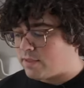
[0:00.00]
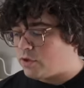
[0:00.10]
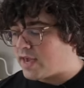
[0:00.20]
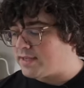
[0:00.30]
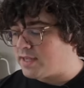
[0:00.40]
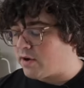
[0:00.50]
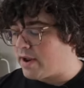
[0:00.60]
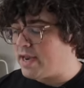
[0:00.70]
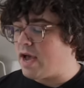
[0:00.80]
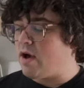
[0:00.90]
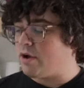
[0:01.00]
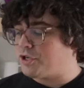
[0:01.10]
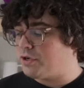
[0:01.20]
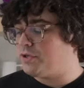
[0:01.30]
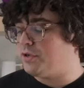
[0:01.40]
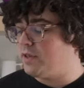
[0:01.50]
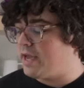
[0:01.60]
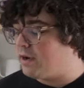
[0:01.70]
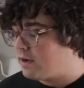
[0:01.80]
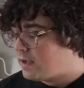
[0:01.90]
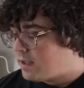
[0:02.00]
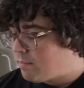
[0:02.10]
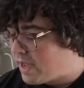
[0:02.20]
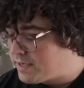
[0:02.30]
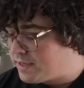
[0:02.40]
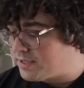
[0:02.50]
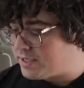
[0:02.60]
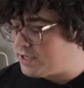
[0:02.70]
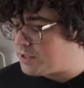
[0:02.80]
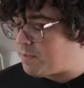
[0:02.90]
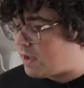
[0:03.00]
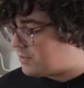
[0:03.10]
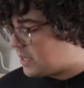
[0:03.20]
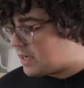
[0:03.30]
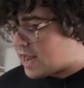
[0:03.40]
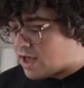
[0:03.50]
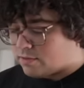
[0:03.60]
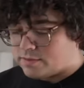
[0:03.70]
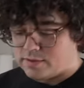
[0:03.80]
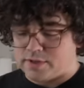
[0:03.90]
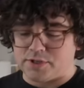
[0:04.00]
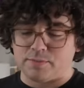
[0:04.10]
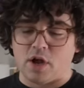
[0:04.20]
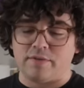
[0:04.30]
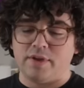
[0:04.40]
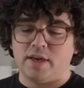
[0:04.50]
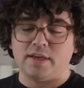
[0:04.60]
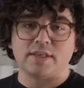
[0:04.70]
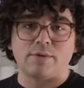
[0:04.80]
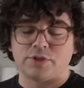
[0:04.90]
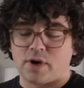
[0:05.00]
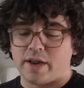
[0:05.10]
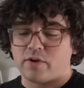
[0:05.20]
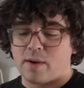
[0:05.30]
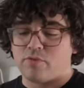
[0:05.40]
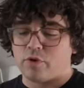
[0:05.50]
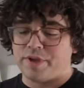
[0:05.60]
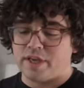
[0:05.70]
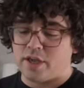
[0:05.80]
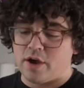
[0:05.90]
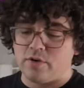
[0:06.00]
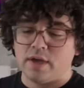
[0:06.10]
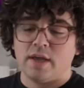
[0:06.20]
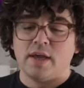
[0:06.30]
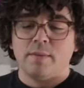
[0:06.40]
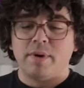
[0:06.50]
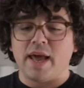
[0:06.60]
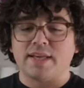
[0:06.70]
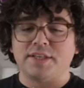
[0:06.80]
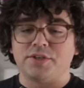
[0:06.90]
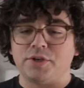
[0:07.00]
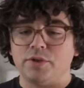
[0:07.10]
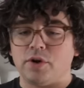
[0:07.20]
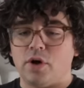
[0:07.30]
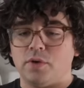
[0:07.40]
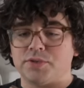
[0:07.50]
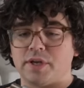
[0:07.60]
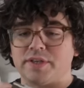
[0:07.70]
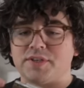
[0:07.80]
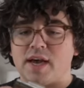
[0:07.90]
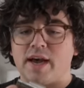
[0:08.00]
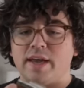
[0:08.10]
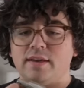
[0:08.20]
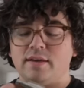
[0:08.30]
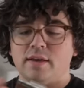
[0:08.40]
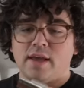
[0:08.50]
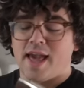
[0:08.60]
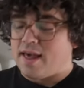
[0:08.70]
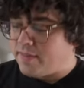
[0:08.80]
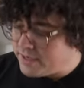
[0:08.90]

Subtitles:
you can't see that right now. I'll show it to you later. But this thing just pops in and out. There's some coffee in it because I was grinding right before we hit go. But it has these two little holes on the side and